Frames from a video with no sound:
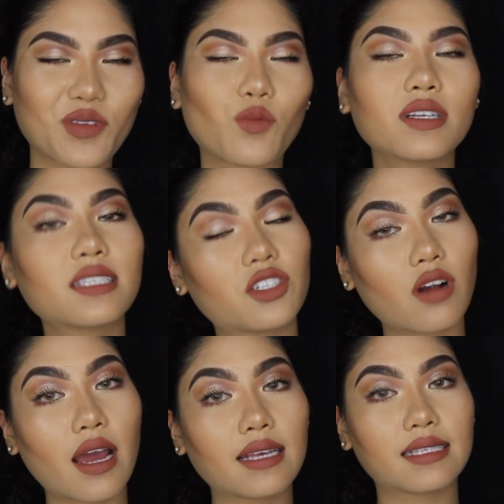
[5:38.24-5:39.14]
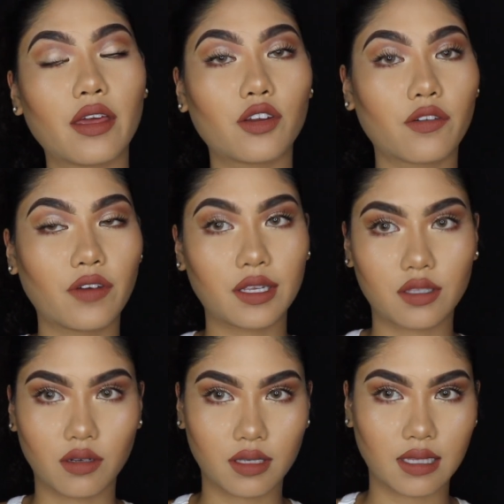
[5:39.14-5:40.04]
Once it dries, then your face
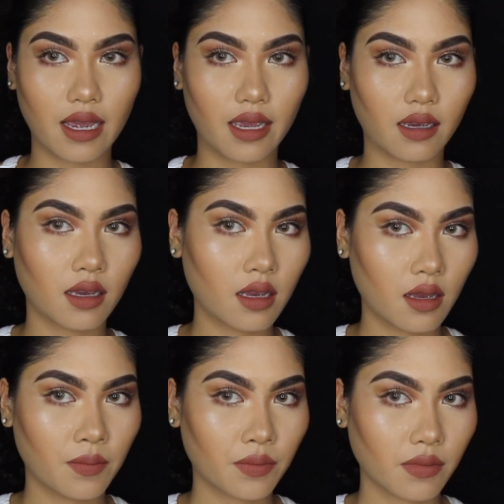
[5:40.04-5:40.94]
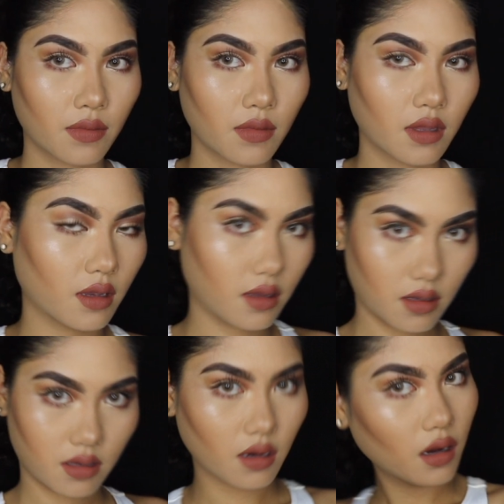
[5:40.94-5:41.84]
looks like,
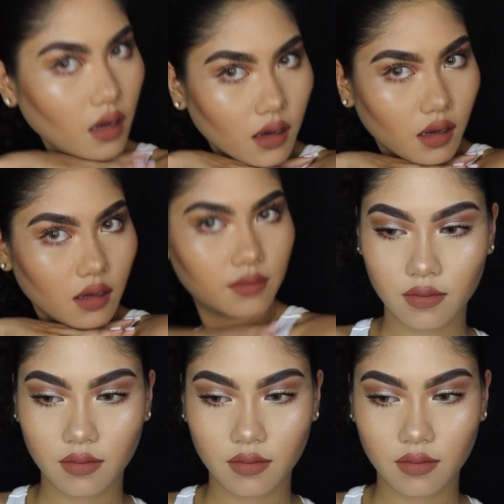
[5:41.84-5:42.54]
oh,